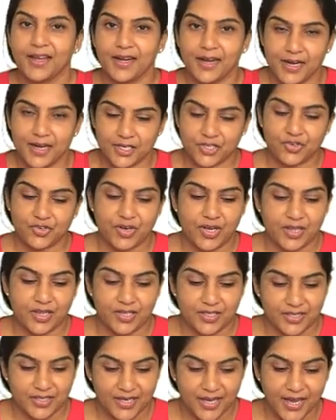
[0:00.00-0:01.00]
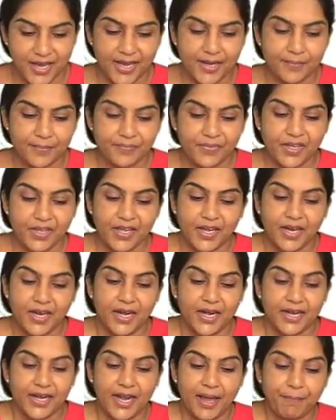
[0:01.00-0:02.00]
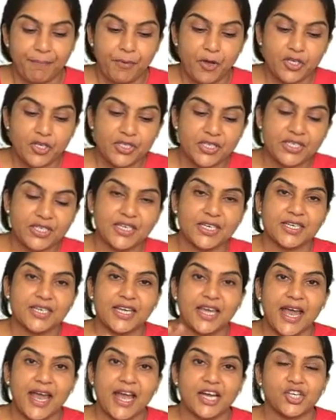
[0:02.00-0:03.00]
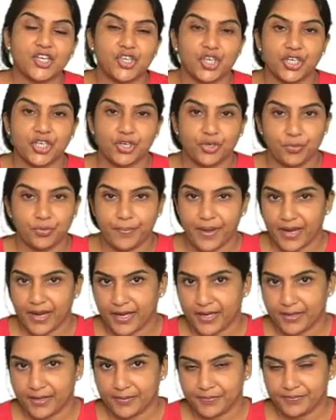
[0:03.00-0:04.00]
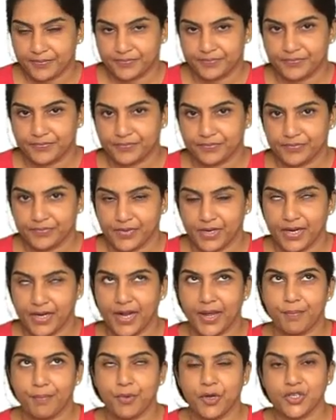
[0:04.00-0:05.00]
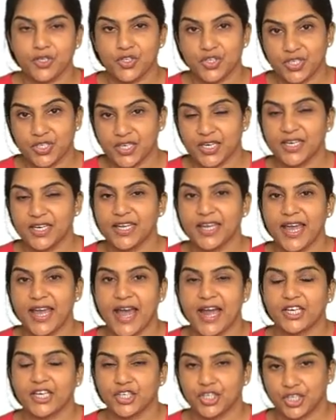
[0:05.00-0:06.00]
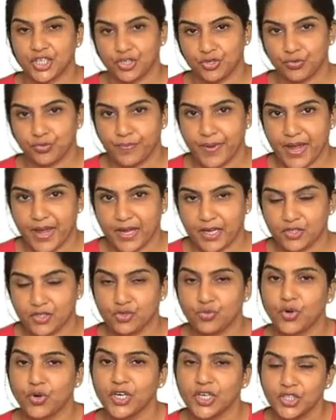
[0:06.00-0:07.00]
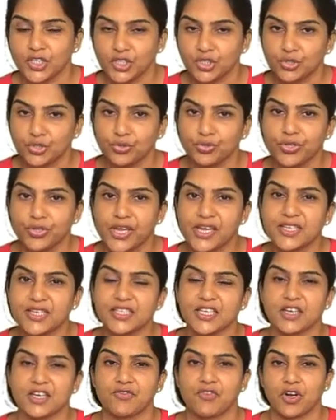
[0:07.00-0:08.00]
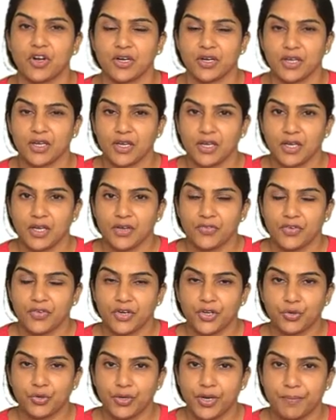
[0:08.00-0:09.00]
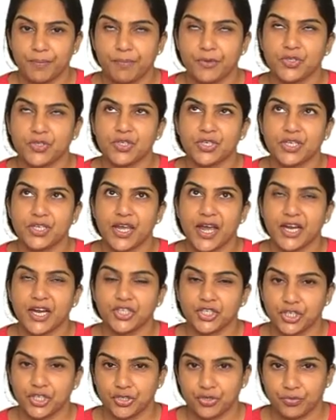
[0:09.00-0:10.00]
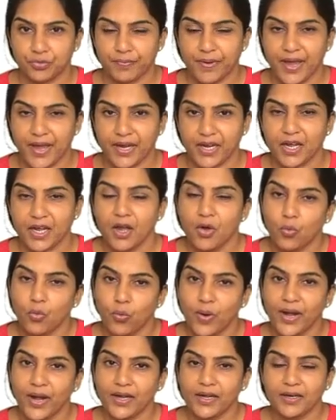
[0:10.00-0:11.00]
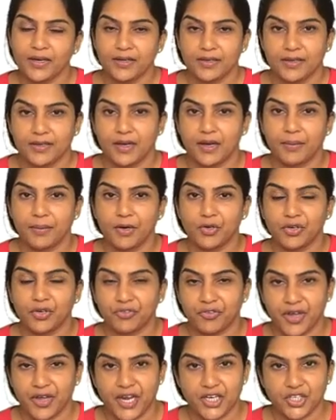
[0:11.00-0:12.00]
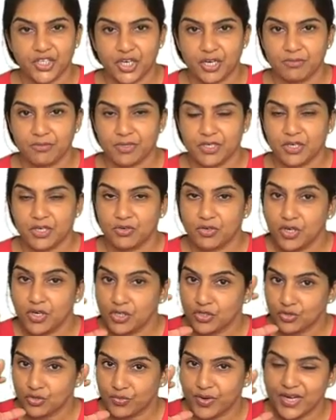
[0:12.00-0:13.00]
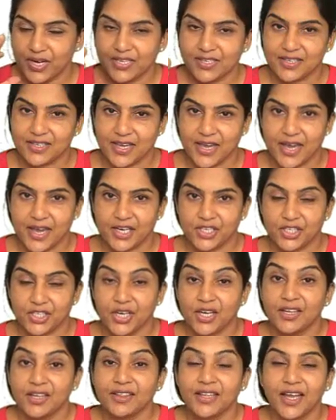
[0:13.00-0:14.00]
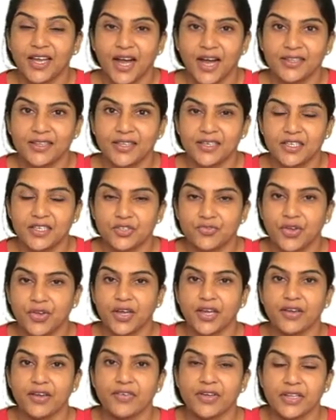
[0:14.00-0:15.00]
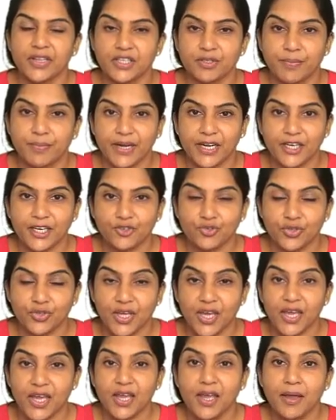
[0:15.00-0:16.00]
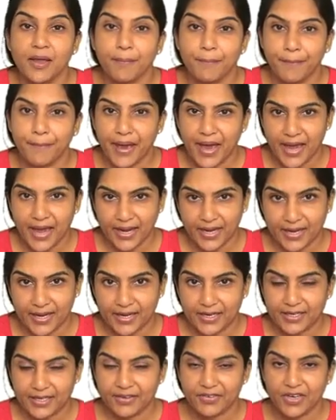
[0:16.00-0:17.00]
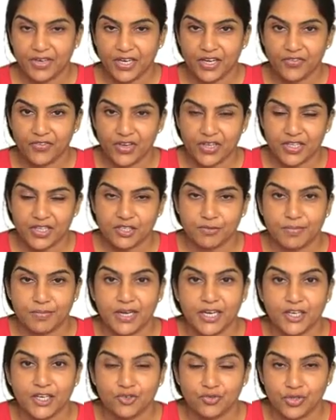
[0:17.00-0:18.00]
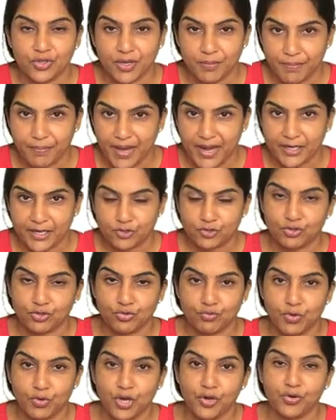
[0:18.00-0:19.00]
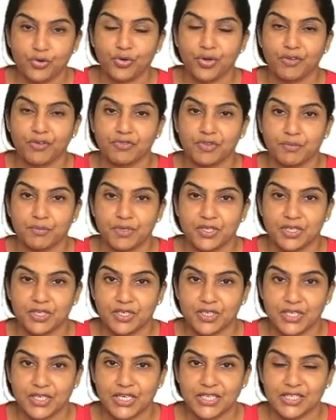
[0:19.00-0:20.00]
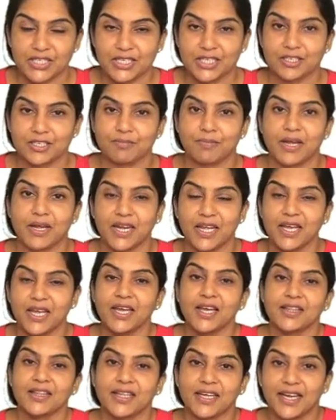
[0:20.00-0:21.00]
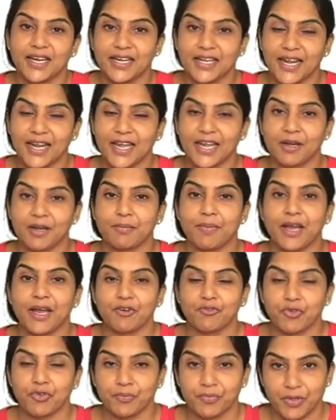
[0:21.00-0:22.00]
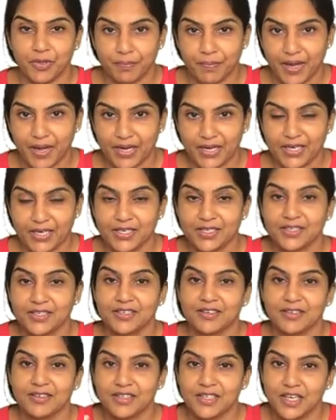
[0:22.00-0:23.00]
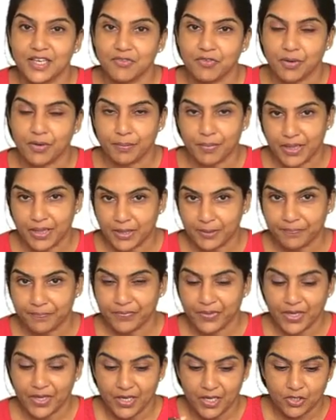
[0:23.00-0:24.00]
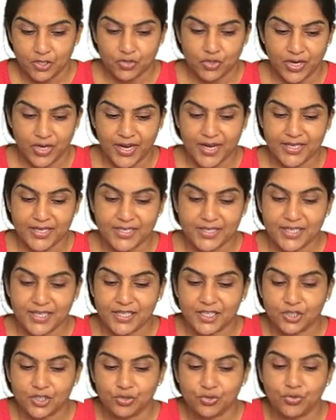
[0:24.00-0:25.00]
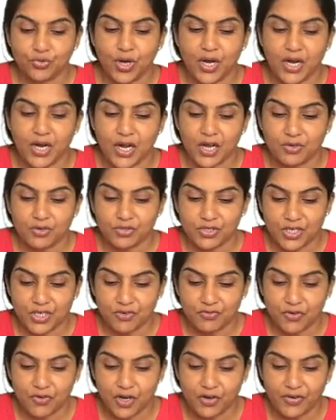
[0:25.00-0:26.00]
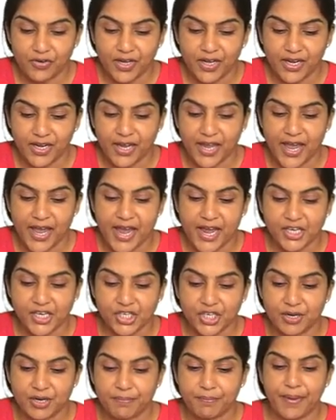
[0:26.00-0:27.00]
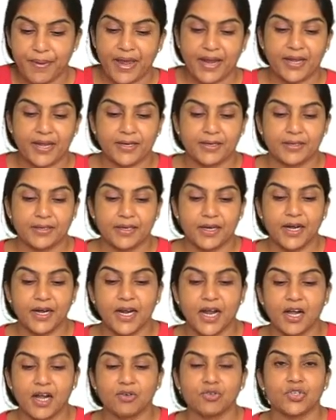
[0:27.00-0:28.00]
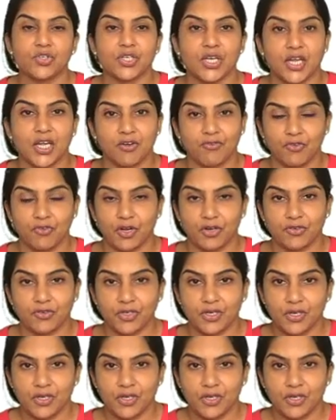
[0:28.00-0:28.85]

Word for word: Let us try this again. Deposited cash into bank. Deposited cash into bank. So what are the two things involved? When you deposit cash into bank, one amount of cash comes down. So one cash. The other is we are giving this money to the bank. We are giving this money to the bank. So tomorrow if the business needs this money, they can take it back from the bank. It is a receivable. So let us see the two accounts involved are cash and bank. Accounts involved.